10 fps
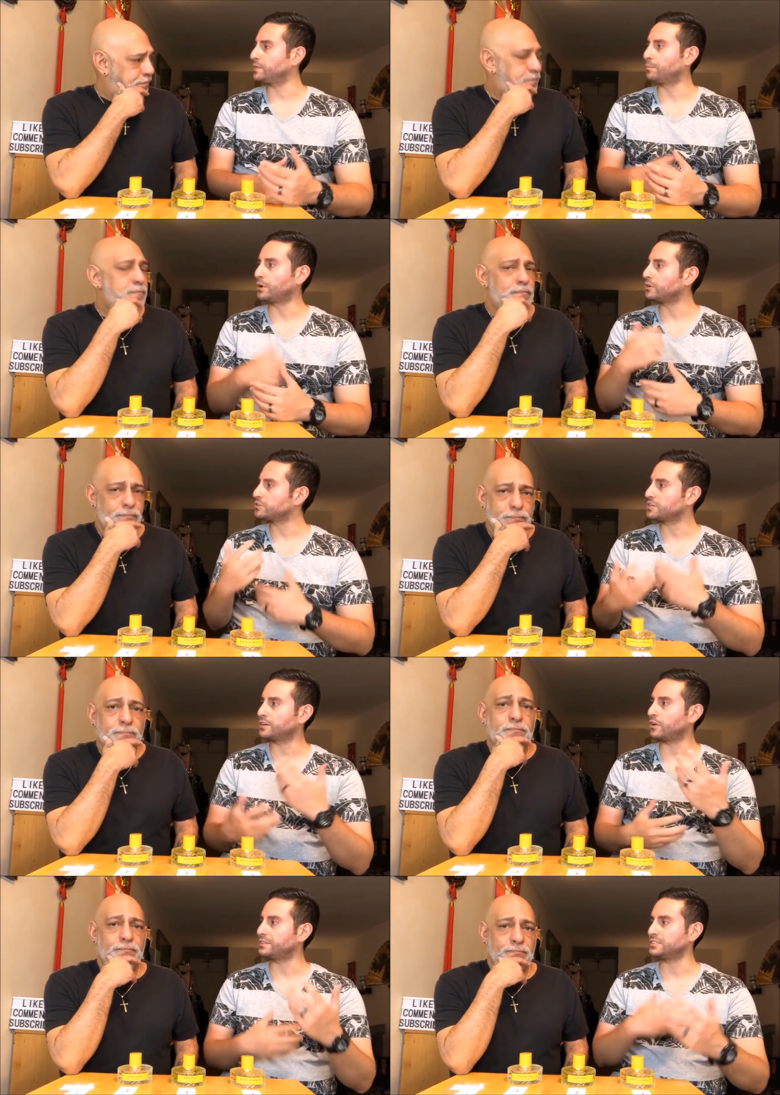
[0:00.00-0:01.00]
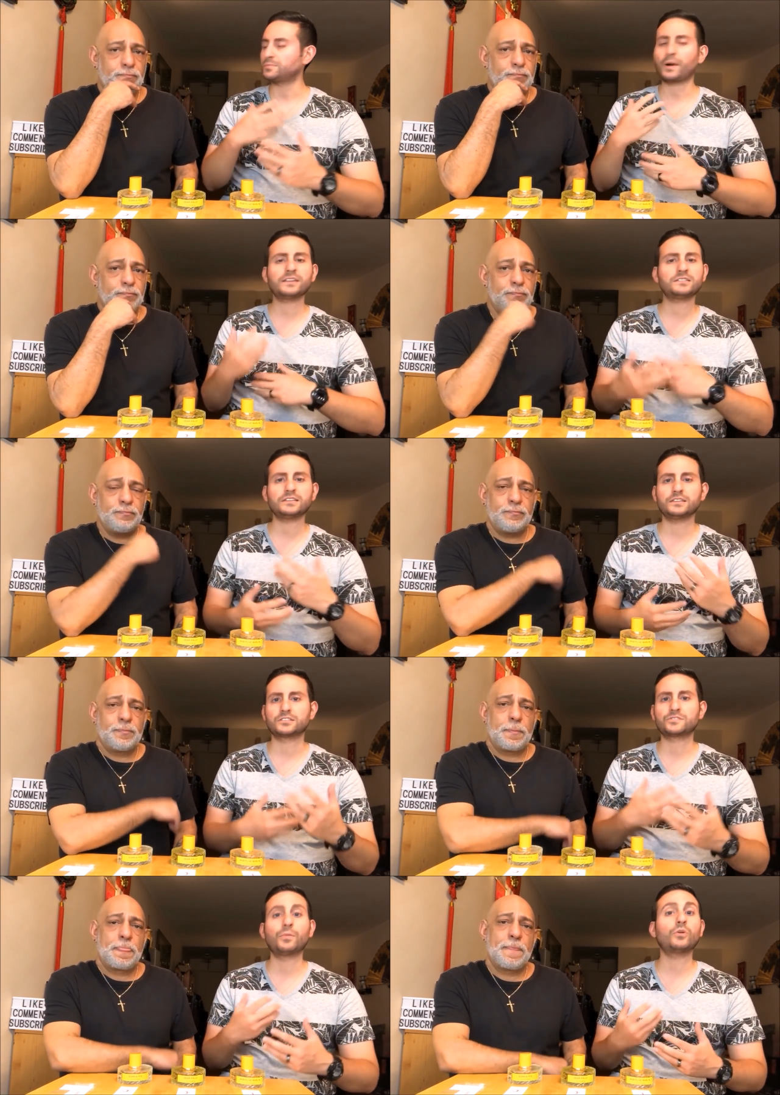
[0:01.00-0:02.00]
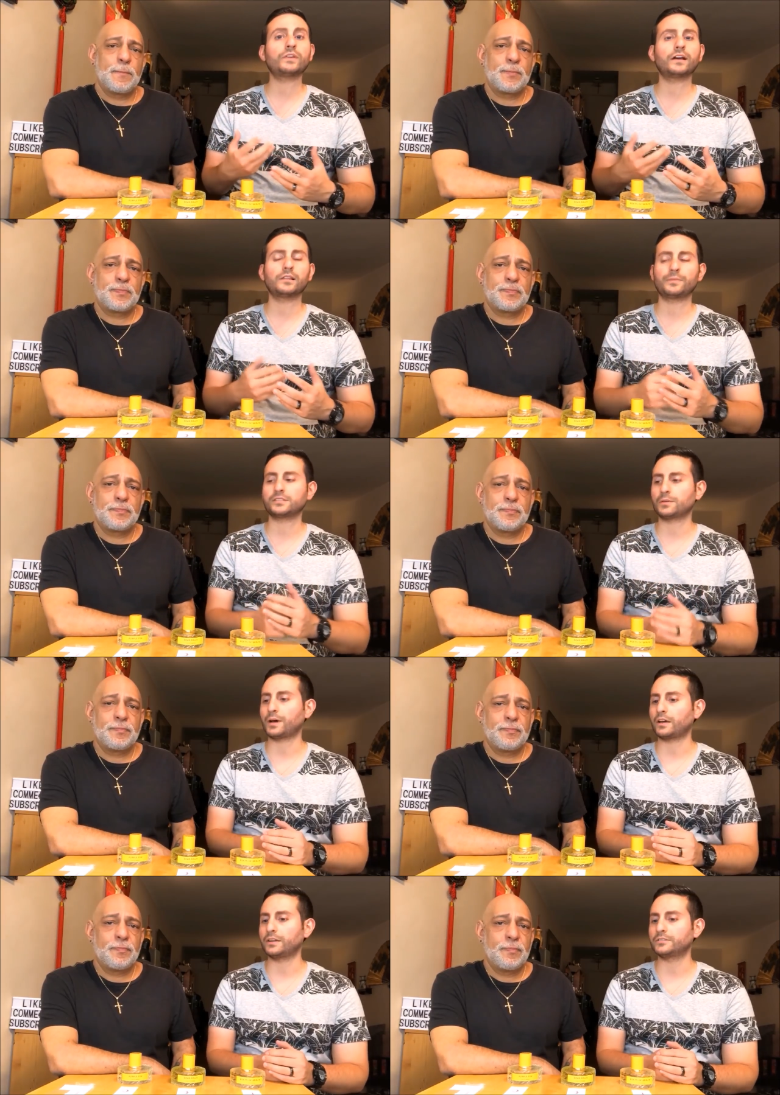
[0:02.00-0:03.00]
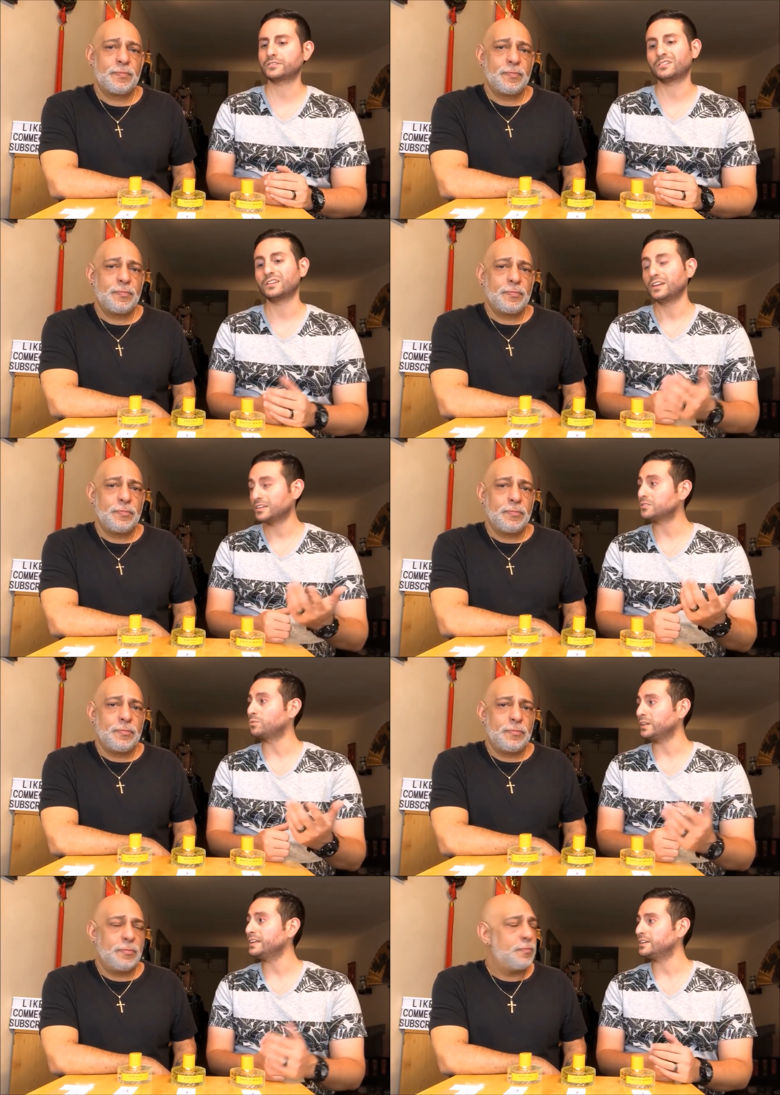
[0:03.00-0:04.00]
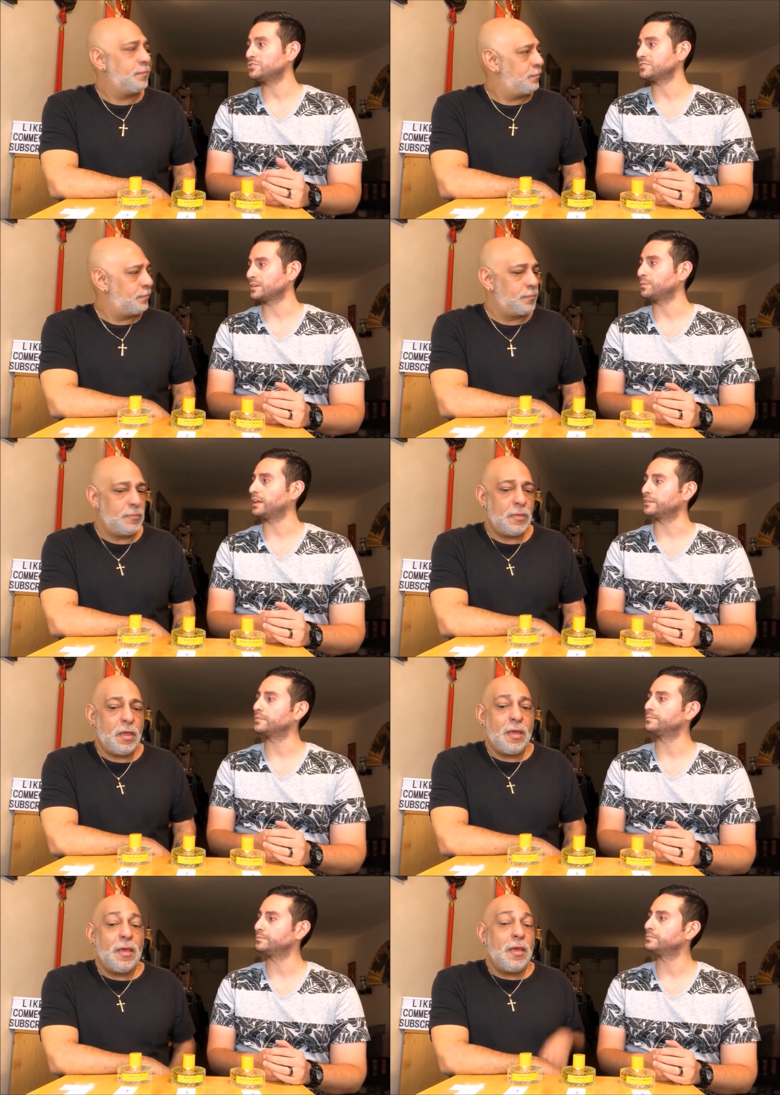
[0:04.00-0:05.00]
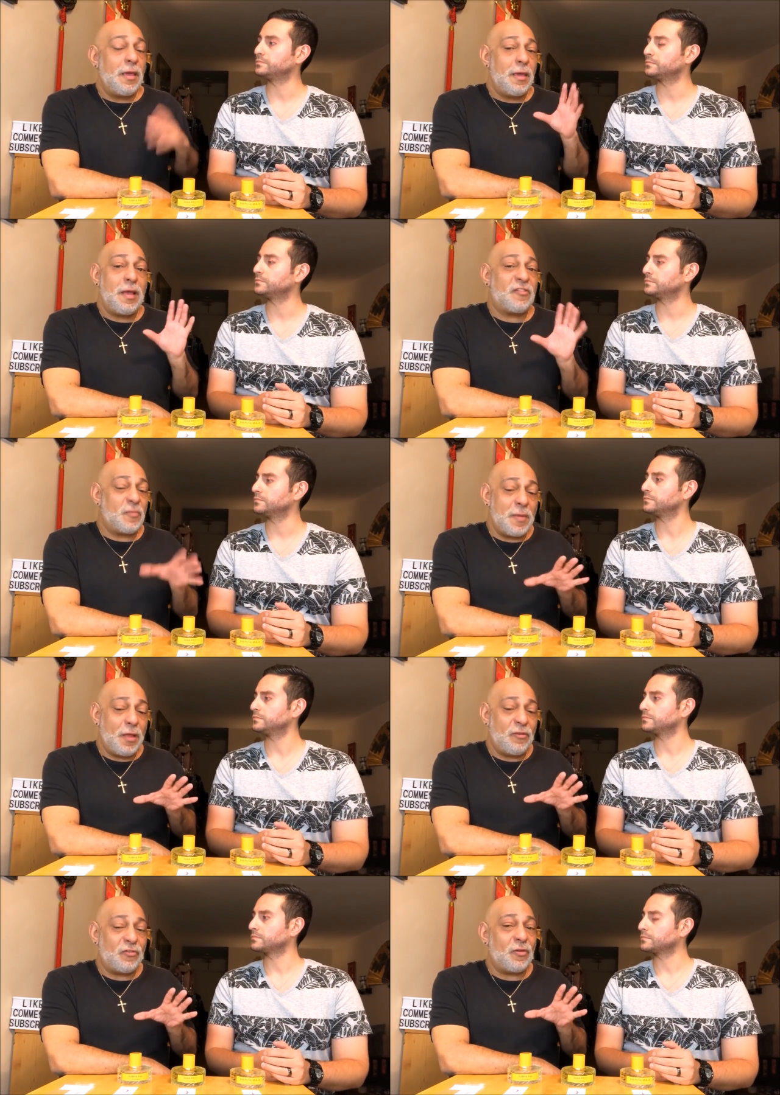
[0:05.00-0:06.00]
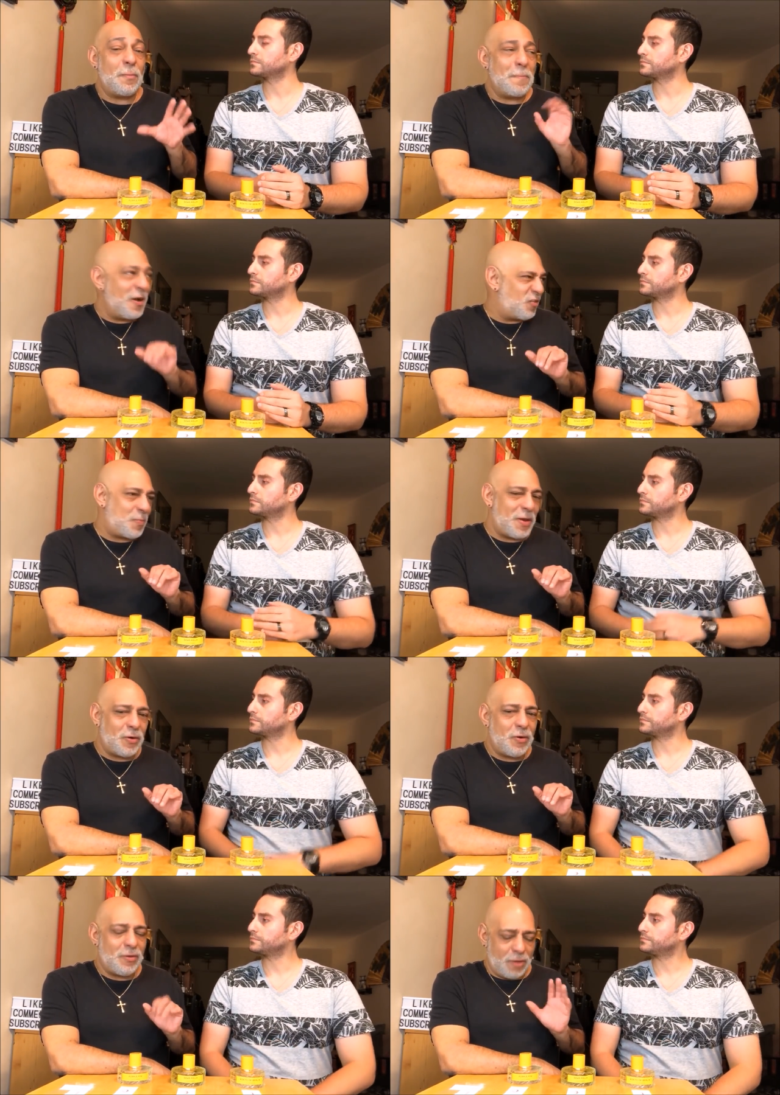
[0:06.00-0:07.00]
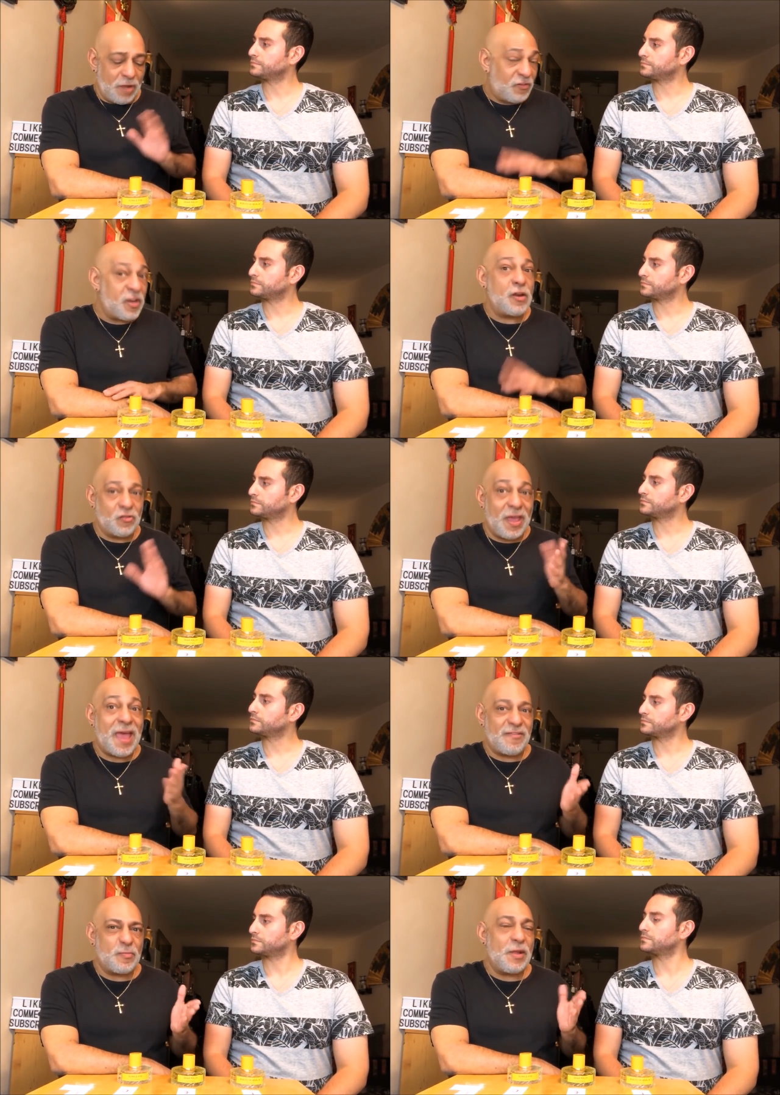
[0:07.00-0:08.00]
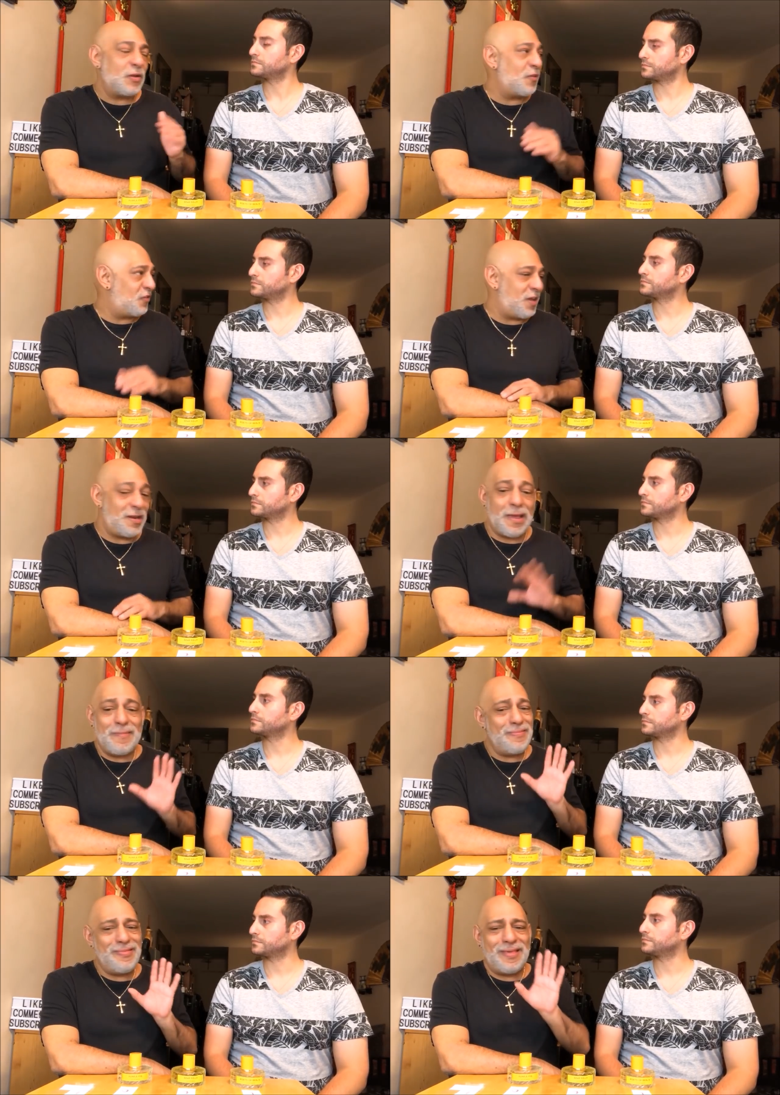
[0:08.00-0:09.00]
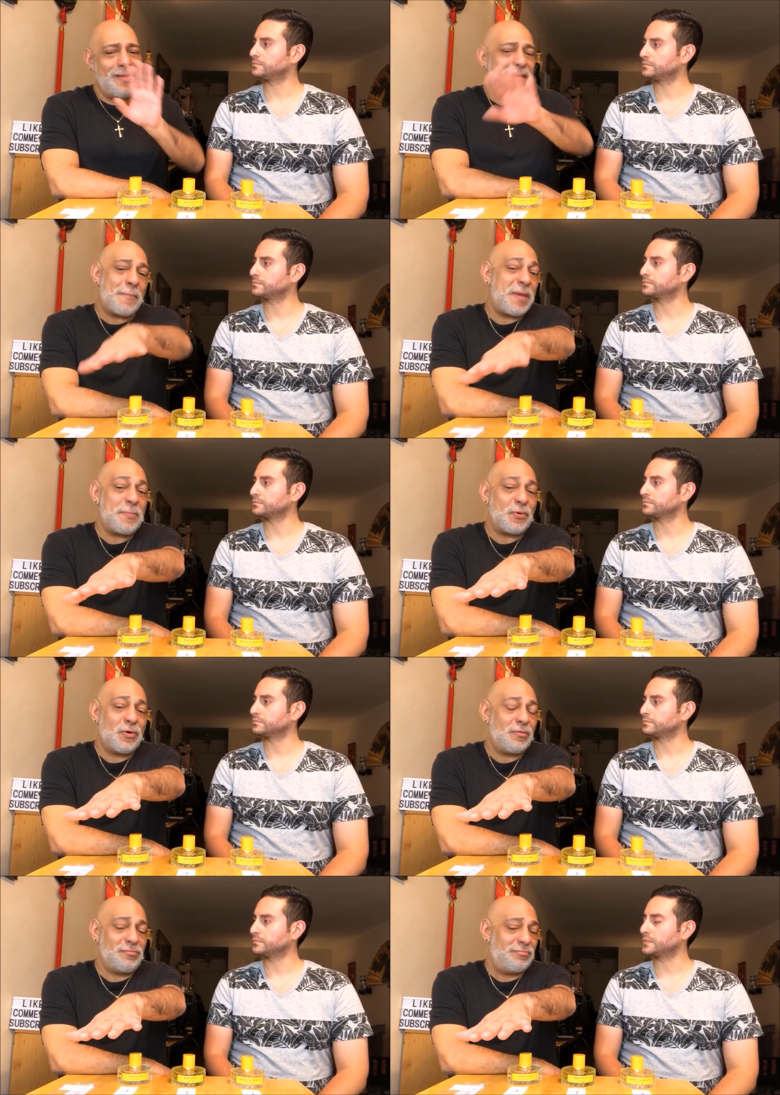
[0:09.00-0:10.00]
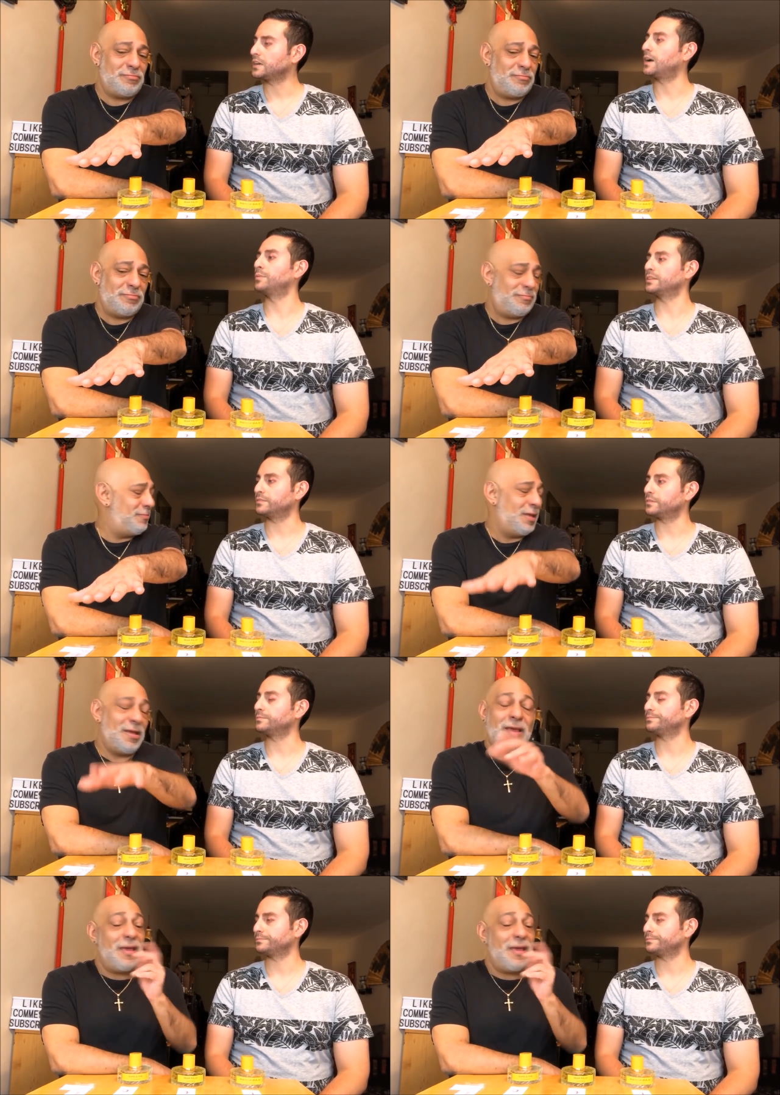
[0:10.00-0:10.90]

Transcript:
Speaker 1: and the birch and all these spicy and smoky elements about it. So it's a really interesting blend. It
Speaker 2: smells much better on skin because I have smelled it on skin than that paper. I believe you